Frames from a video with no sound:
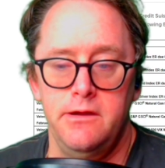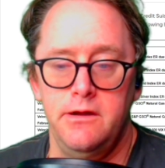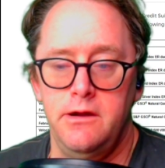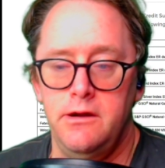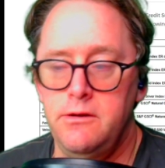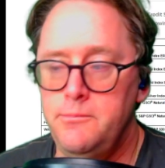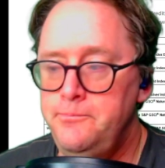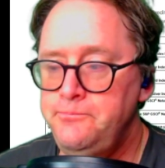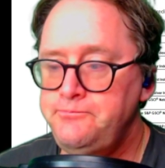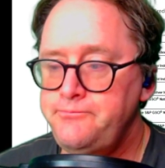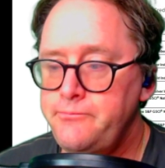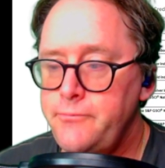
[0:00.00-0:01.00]

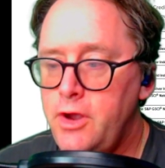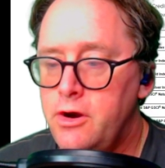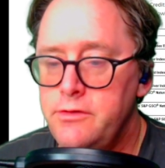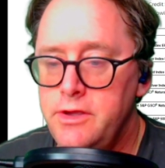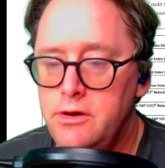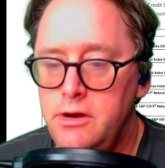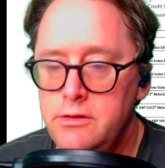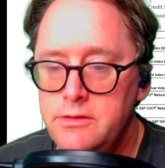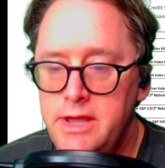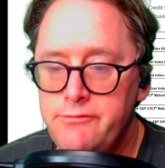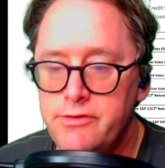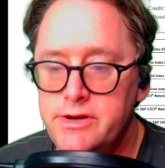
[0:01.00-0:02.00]
Are they all
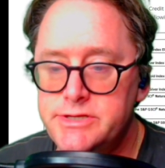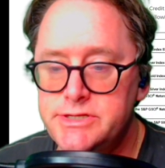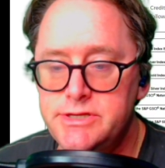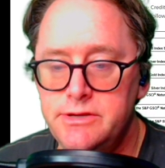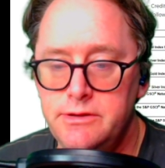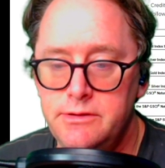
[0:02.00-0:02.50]
leveraged?